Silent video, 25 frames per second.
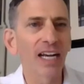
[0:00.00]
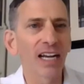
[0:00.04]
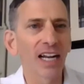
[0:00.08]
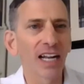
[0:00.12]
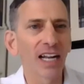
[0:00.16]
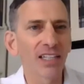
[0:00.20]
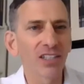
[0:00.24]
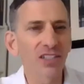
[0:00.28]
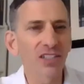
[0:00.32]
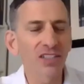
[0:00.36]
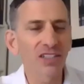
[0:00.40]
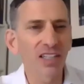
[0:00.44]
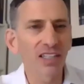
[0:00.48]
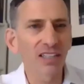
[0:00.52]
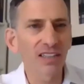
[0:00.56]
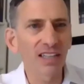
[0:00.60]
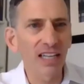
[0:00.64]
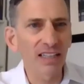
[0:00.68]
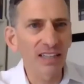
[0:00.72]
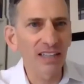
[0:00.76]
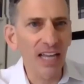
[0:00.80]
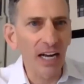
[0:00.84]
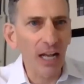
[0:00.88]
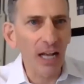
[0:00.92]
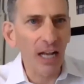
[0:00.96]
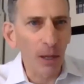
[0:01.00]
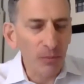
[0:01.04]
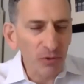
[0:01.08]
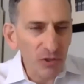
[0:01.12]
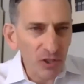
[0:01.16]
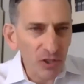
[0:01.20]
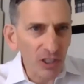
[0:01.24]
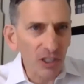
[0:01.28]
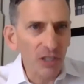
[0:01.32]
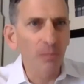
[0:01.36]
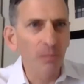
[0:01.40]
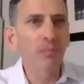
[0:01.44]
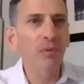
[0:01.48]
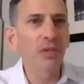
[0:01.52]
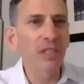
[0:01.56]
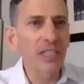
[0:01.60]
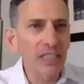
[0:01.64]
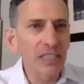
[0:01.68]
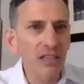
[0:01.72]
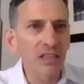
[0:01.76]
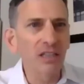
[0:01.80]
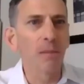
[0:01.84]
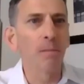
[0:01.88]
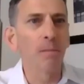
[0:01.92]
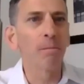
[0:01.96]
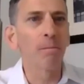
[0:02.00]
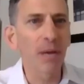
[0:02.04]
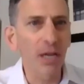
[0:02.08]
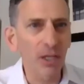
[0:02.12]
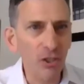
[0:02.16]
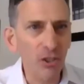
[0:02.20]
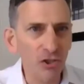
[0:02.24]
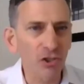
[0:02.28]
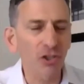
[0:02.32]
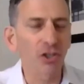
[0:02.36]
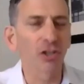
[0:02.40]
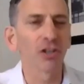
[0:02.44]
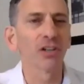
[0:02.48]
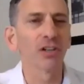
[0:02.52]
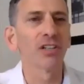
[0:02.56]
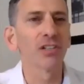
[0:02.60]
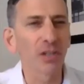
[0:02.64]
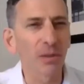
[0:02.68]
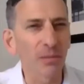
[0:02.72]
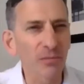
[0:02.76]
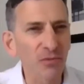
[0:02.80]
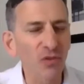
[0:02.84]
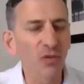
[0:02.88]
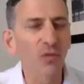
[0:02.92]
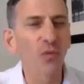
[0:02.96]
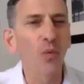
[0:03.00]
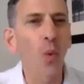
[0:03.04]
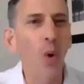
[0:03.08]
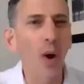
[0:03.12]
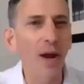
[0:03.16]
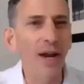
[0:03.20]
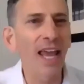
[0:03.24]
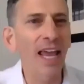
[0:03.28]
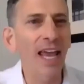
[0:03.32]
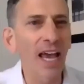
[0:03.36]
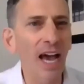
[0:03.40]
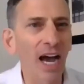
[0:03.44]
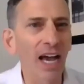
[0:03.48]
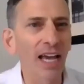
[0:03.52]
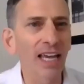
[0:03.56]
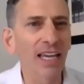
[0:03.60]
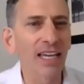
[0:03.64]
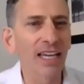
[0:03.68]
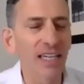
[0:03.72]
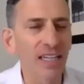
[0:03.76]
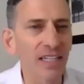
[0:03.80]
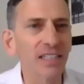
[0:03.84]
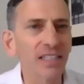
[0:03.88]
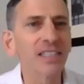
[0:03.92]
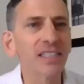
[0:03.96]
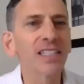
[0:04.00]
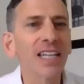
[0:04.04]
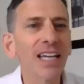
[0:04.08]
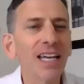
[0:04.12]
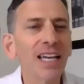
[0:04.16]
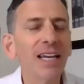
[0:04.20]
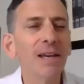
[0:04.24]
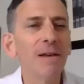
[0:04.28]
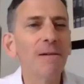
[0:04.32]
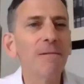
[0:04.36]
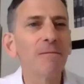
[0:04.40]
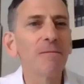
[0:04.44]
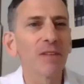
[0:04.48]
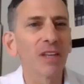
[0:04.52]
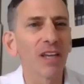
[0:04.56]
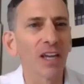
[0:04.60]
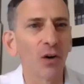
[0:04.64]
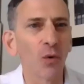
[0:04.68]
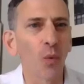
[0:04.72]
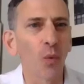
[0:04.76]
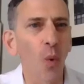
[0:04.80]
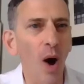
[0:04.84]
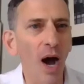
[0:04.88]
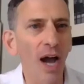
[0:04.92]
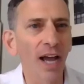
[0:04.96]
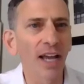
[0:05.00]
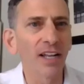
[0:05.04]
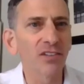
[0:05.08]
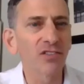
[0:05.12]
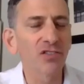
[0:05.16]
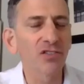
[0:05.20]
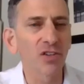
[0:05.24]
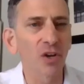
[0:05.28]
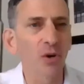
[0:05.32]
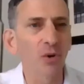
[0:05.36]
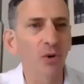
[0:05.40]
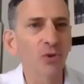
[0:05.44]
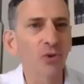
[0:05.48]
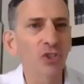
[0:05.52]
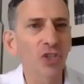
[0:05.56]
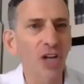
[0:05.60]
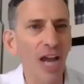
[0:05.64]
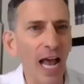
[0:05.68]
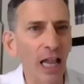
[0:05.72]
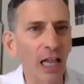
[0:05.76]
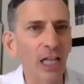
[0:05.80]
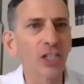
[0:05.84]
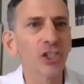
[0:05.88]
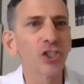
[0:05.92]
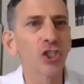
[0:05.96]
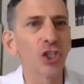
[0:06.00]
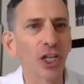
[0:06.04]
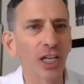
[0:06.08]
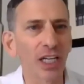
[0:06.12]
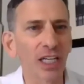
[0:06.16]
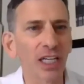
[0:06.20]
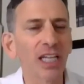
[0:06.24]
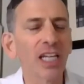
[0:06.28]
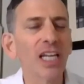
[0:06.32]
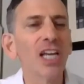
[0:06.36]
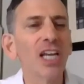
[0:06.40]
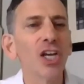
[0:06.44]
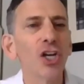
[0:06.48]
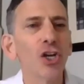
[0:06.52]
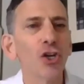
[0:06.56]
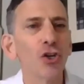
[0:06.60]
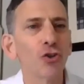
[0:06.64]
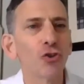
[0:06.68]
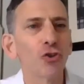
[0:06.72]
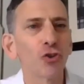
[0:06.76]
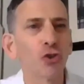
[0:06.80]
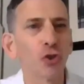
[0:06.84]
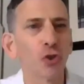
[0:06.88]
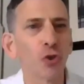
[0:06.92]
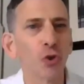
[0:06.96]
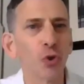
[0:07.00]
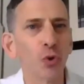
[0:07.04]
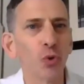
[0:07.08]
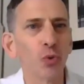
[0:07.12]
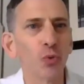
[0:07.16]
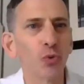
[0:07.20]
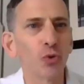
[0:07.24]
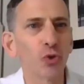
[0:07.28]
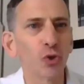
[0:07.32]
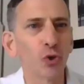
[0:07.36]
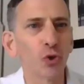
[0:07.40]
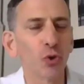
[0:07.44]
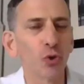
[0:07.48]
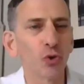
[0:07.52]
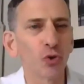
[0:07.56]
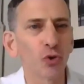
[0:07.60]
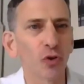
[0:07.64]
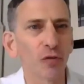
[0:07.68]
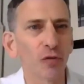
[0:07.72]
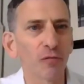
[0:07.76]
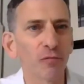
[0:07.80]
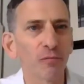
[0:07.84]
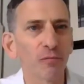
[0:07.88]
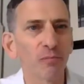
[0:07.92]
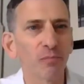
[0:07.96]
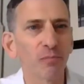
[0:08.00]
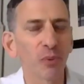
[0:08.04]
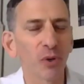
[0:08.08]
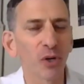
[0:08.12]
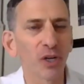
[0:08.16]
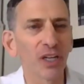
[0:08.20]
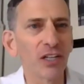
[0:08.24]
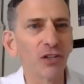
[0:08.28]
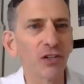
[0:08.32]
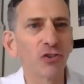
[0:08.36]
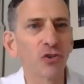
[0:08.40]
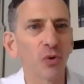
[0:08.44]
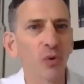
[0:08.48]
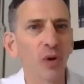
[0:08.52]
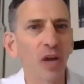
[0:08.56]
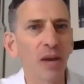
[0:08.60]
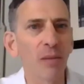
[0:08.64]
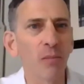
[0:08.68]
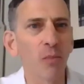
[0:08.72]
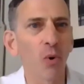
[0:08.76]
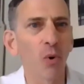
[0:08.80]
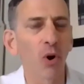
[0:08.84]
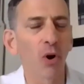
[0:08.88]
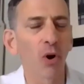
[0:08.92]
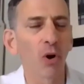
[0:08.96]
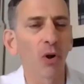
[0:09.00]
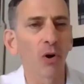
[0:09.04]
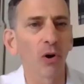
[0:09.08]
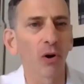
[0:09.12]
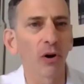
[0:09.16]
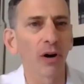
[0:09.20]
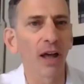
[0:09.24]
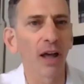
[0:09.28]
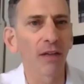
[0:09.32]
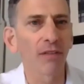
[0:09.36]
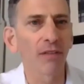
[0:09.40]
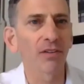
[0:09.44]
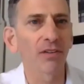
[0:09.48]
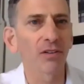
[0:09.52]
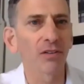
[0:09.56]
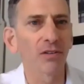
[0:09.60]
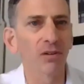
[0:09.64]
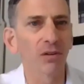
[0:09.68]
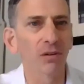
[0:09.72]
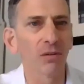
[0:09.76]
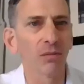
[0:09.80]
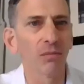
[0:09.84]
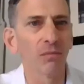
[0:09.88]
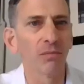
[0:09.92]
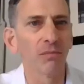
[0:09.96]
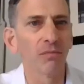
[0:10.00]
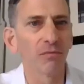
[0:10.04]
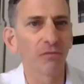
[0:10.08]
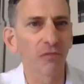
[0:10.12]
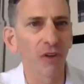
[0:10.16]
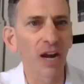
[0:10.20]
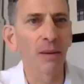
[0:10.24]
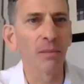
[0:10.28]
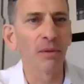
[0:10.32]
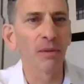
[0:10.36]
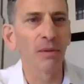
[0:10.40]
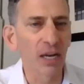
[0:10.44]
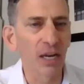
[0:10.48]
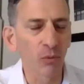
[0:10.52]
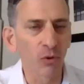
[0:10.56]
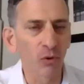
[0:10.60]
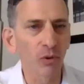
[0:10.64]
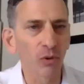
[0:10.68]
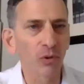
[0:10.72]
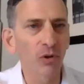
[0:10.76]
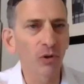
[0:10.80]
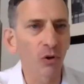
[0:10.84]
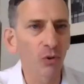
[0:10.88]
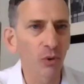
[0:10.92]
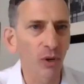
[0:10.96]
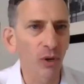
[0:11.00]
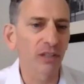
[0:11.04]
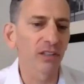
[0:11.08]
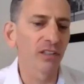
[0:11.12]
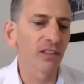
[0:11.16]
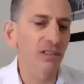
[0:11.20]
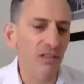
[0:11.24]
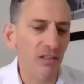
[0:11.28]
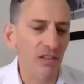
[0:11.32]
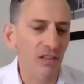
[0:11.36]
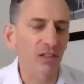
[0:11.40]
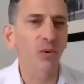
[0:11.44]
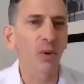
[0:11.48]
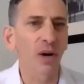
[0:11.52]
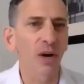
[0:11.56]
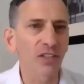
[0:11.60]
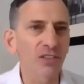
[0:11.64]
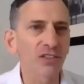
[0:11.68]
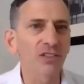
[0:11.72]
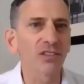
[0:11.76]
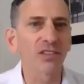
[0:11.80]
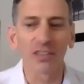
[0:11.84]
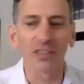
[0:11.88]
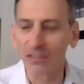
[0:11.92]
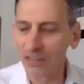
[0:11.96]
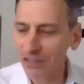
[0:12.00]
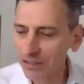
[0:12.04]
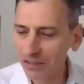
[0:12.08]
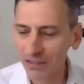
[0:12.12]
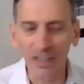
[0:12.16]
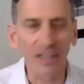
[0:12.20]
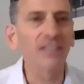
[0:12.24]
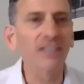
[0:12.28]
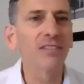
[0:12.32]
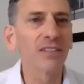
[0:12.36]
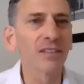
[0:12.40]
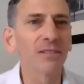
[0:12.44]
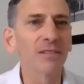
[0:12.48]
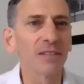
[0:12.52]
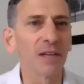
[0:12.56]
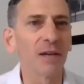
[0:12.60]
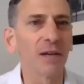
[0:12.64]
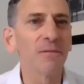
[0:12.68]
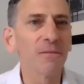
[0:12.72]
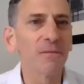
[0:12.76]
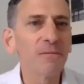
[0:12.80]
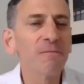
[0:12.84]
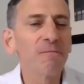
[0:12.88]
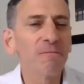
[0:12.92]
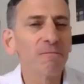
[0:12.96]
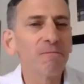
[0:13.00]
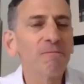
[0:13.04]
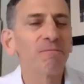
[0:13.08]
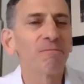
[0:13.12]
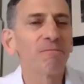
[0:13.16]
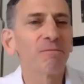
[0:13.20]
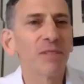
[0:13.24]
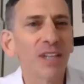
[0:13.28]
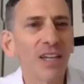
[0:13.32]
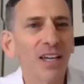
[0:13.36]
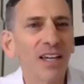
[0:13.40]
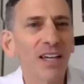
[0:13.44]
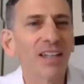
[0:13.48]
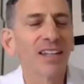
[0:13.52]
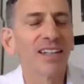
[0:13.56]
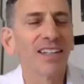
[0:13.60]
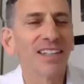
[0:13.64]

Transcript: And I just think that that helps to complete the picture in terms of what AI is and why yeah. it's so challenging to to sort of put into a moral or ethical frame. And then we'll go quickly to the questions. Sure. The, yeah.